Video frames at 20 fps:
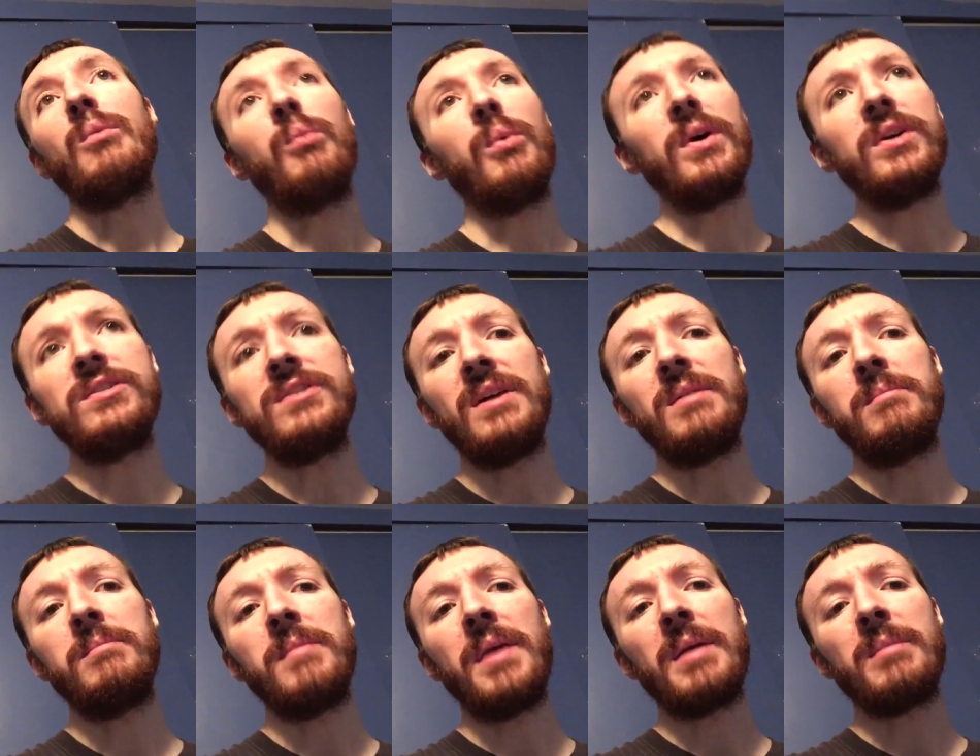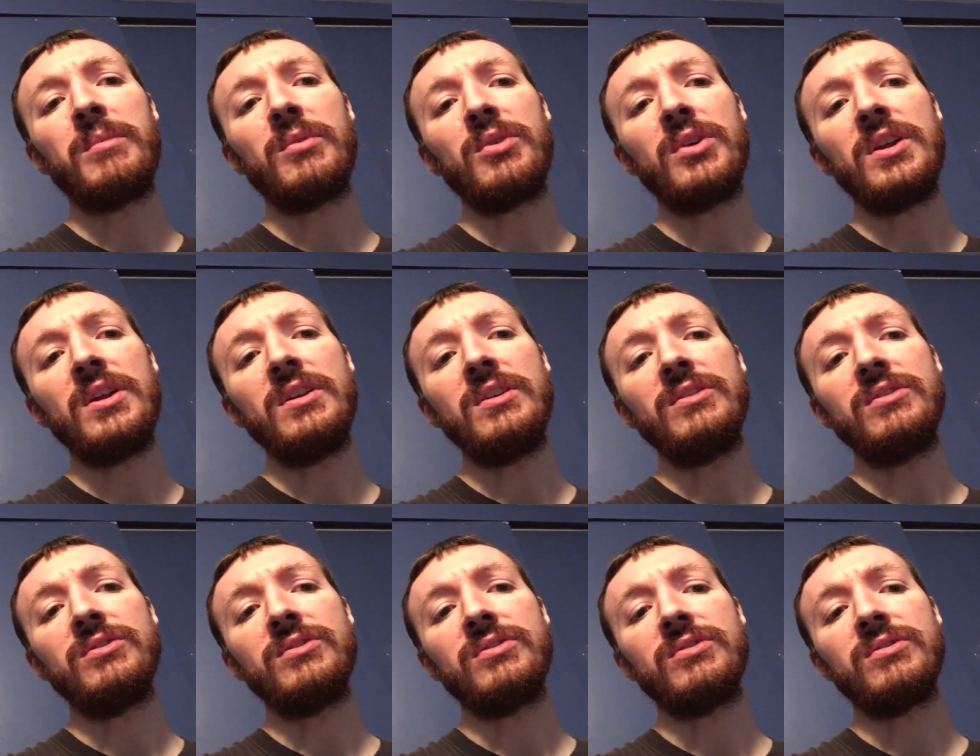wasn't
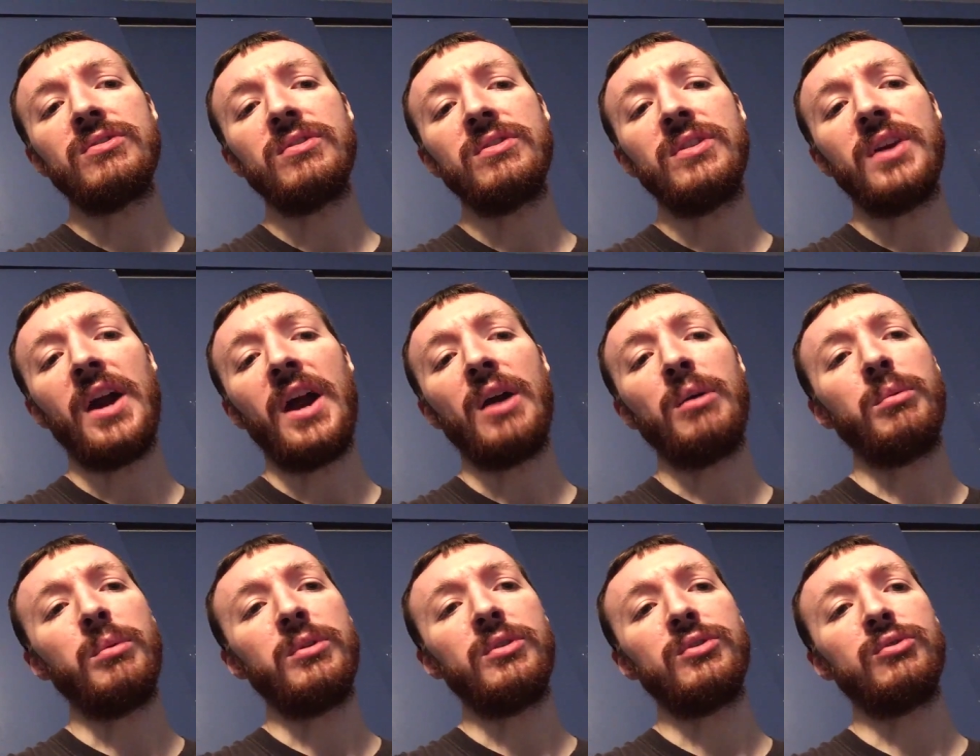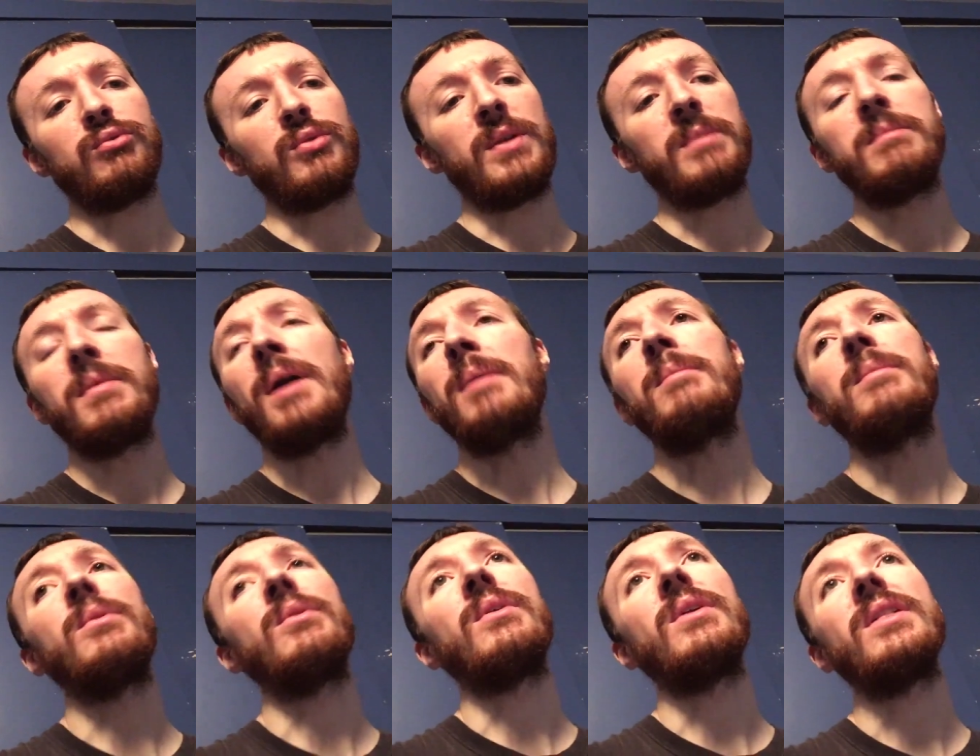memories that I was
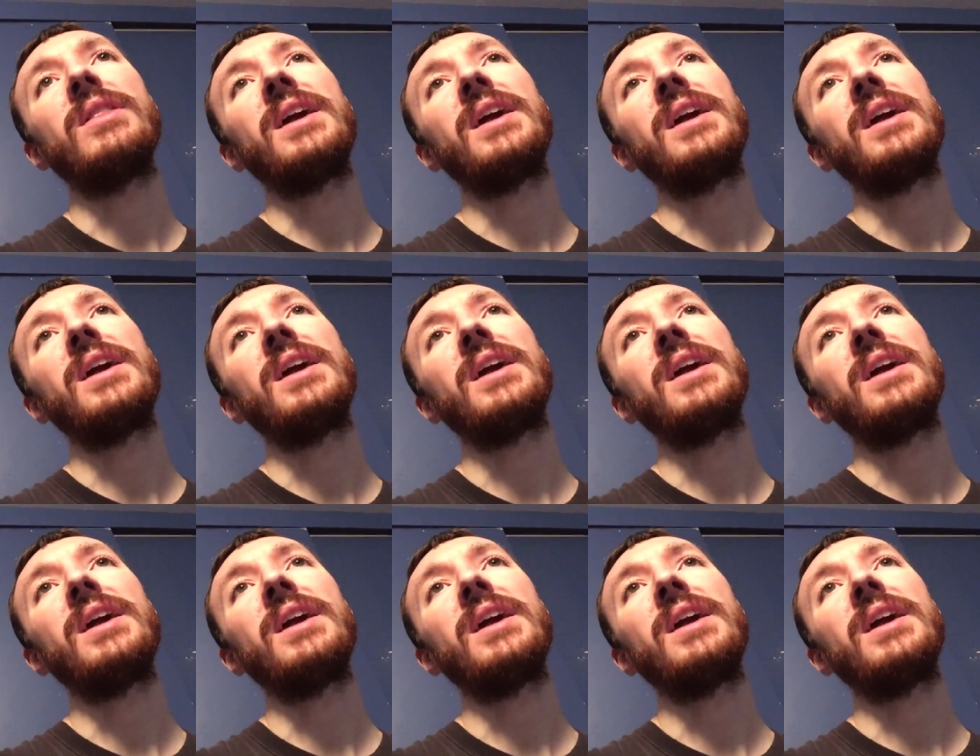remember,